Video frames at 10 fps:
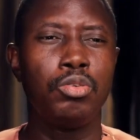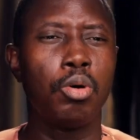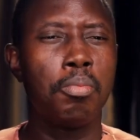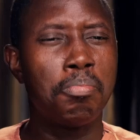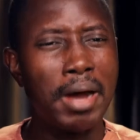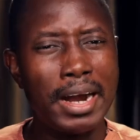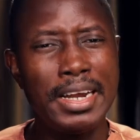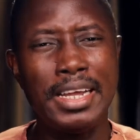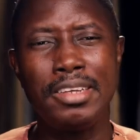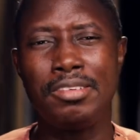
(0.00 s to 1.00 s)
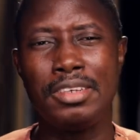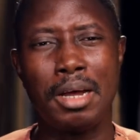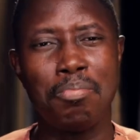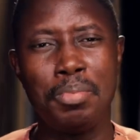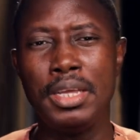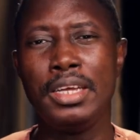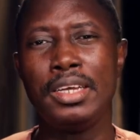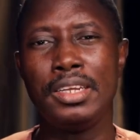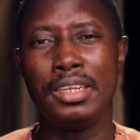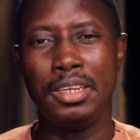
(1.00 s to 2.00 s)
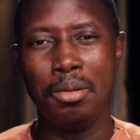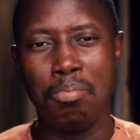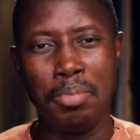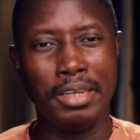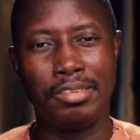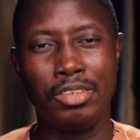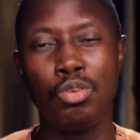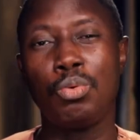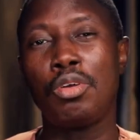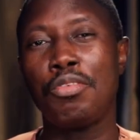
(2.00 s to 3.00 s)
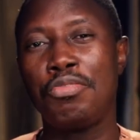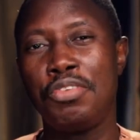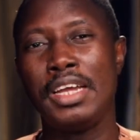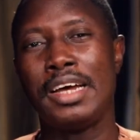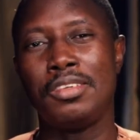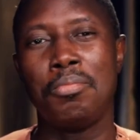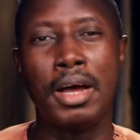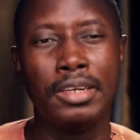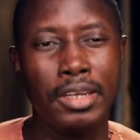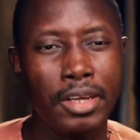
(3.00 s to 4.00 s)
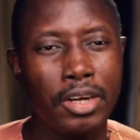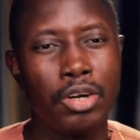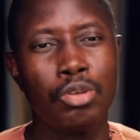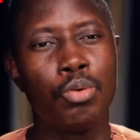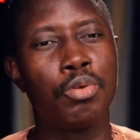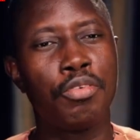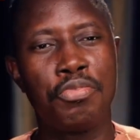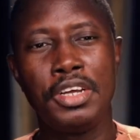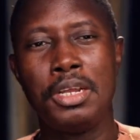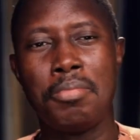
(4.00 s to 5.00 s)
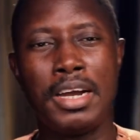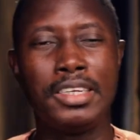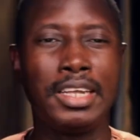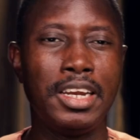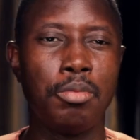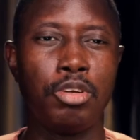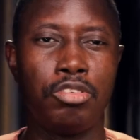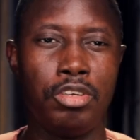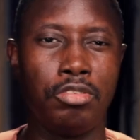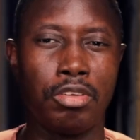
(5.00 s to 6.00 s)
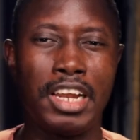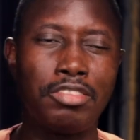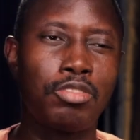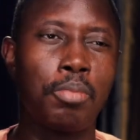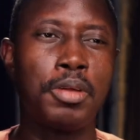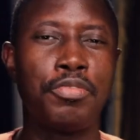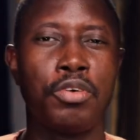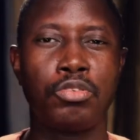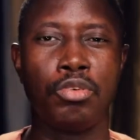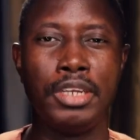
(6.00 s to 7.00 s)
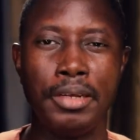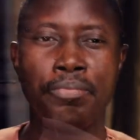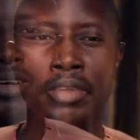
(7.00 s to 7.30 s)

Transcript: your marriage shall be the best. You will not fail as a man. You will not fail in marriage in the name of Jesus. Let's stop here for today.